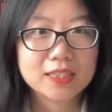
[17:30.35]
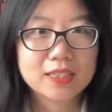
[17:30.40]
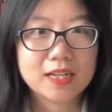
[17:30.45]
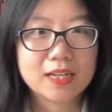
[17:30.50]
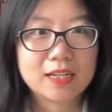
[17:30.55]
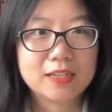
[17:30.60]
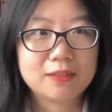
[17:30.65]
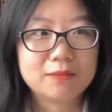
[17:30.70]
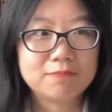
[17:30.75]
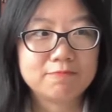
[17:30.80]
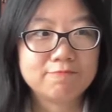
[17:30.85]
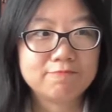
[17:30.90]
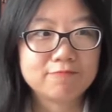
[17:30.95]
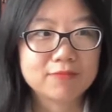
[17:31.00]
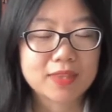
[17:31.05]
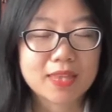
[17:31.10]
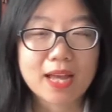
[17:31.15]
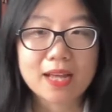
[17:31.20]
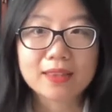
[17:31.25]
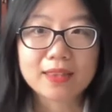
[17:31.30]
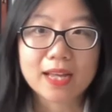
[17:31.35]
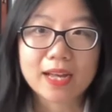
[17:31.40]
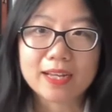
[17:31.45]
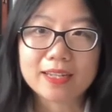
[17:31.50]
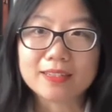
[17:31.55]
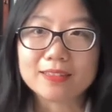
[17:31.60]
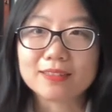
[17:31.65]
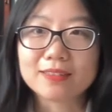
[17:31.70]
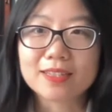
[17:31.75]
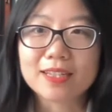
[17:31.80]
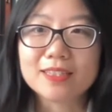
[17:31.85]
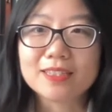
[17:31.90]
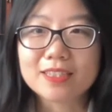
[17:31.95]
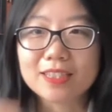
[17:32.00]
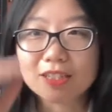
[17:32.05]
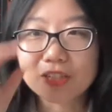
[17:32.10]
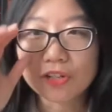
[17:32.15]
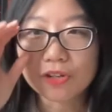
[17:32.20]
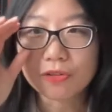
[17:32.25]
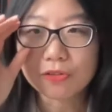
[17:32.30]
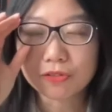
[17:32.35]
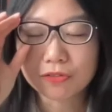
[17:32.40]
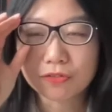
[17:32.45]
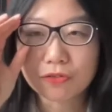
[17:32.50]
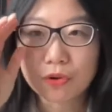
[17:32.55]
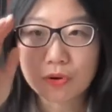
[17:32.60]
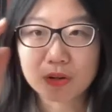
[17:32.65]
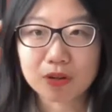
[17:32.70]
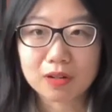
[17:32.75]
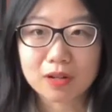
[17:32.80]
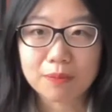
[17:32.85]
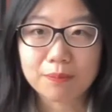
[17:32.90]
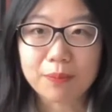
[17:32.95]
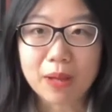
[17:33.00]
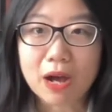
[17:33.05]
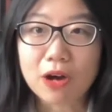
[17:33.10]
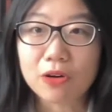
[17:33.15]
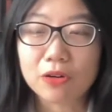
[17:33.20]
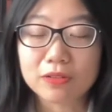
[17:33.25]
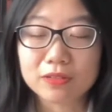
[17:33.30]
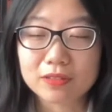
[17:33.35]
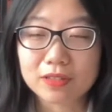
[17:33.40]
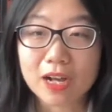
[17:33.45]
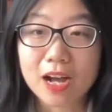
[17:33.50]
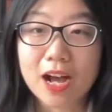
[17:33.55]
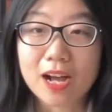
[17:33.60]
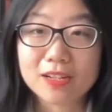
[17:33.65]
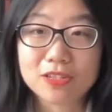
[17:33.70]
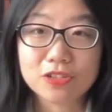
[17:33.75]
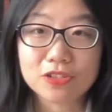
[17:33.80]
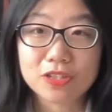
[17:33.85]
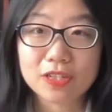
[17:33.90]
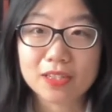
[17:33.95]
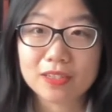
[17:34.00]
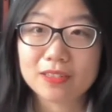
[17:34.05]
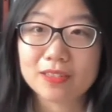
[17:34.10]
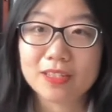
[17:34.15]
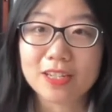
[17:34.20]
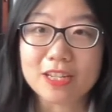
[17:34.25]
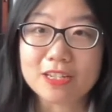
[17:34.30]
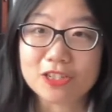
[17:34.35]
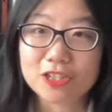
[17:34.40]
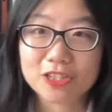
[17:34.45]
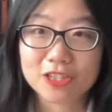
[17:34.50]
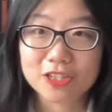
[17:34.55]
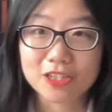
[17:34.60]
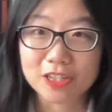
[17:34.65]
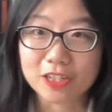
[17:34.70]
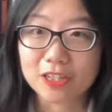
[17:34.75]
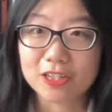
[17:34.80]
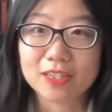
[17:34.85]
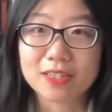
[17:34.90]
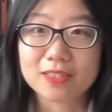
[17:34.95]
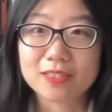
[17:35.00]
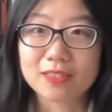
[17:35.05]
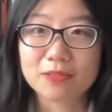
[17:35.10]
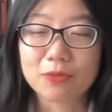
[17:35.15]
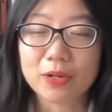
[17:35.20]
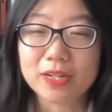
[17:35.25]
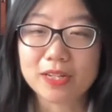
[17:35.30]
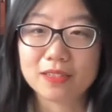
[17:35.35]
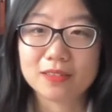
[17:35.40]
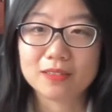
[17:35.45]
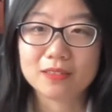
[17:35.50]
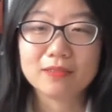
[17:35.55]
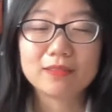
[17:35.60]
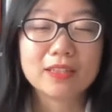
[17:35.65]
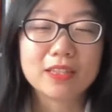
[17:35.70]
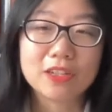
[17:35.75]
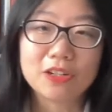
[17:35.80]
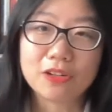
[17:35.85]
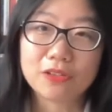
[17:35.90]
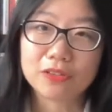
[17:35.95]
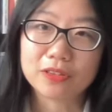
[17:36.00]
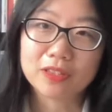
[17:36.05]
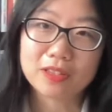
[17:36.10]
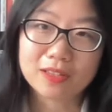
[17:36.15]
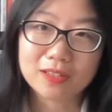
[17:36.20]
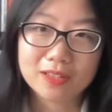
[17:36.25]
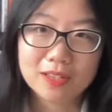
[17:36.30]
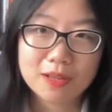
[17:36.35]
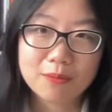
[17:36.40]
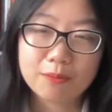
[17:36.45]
um, that line continued for about a hundred ish years when you know the